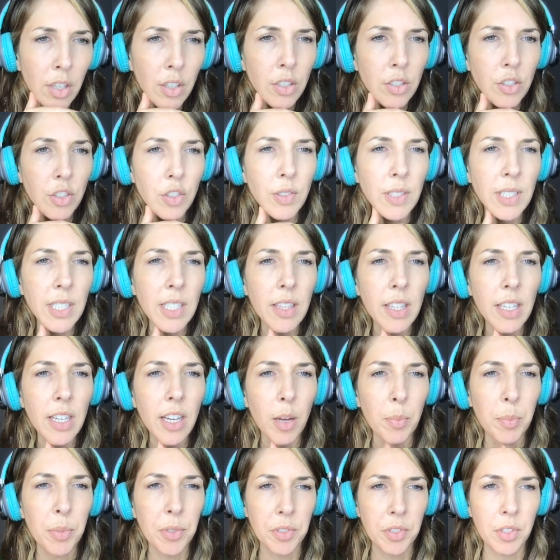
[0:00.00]
Do you see the
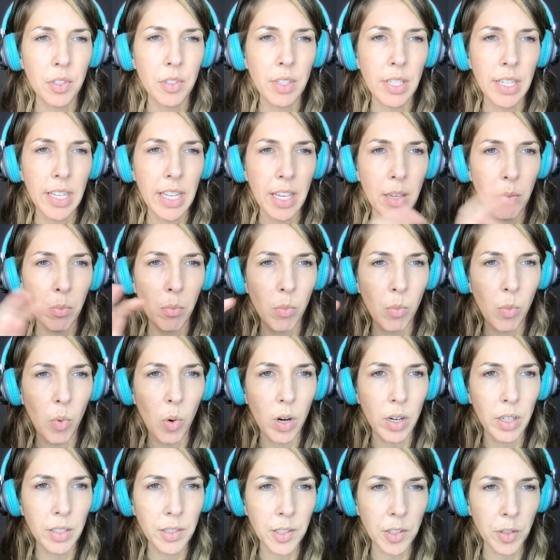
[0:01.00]
opportunity
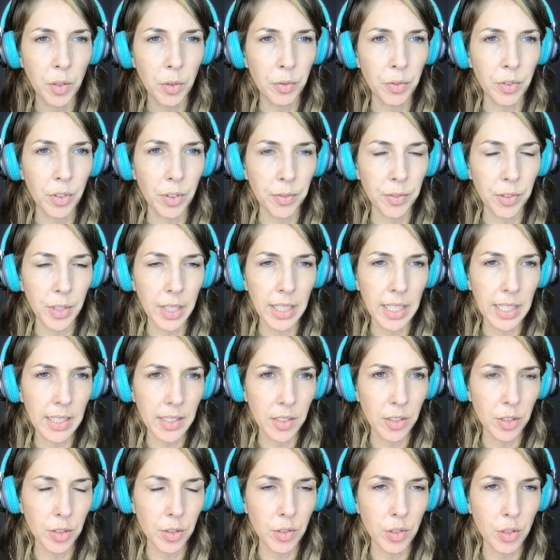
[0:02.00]
more so for
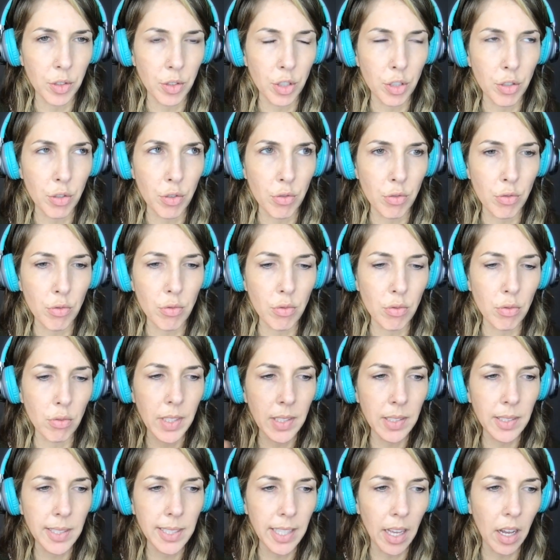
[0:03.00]
freelancers
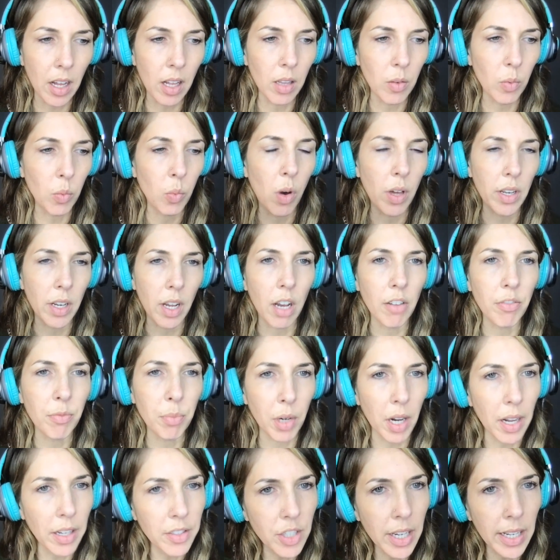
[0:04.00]
to sell one-off
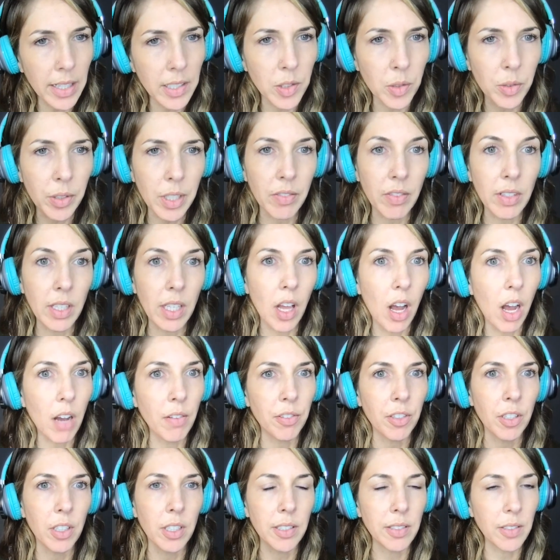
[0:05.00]
projects or even
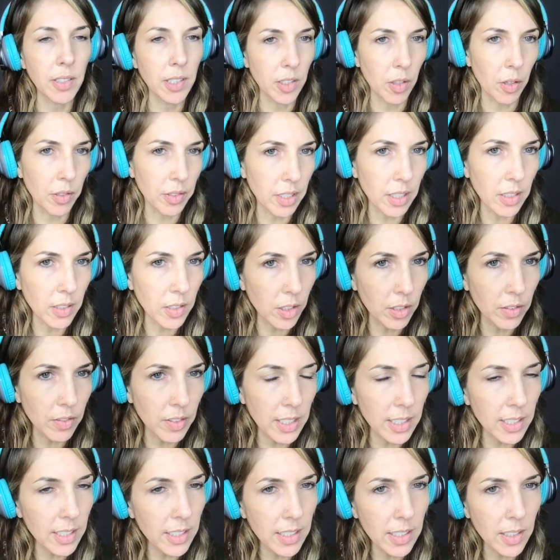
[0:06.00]
offer consulting
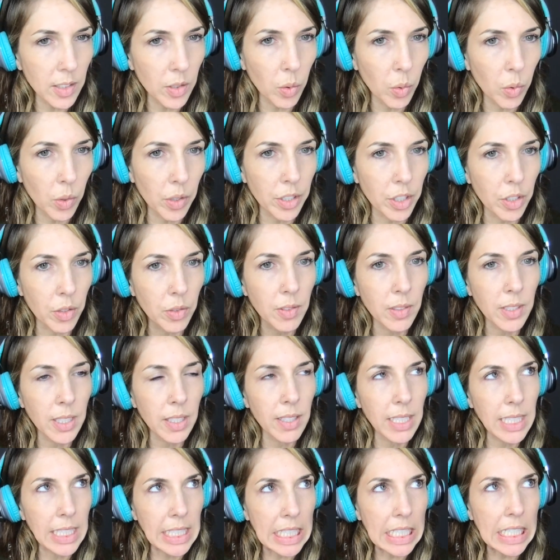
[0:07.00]
services, or do you
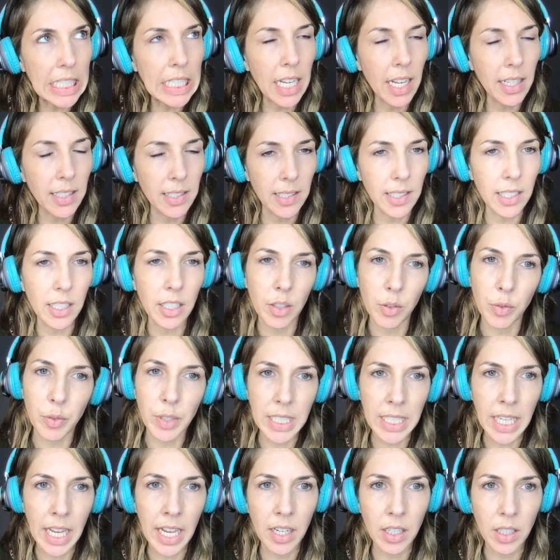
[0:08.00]
see it as like a
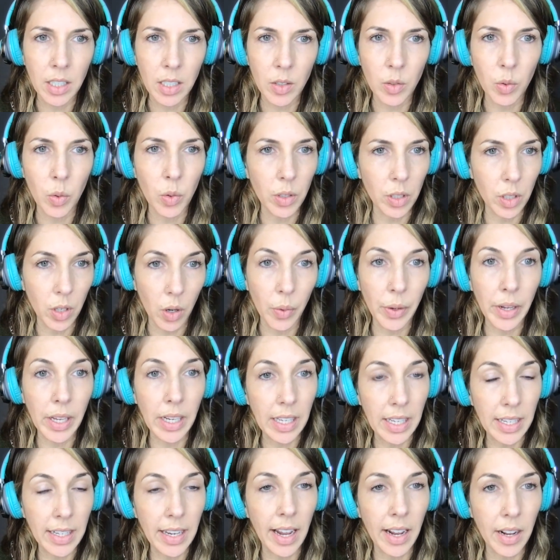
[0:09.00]
retainer or
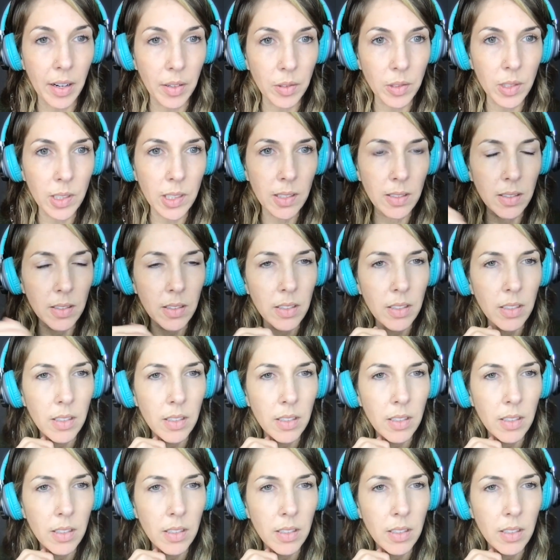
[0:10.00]
going in-house?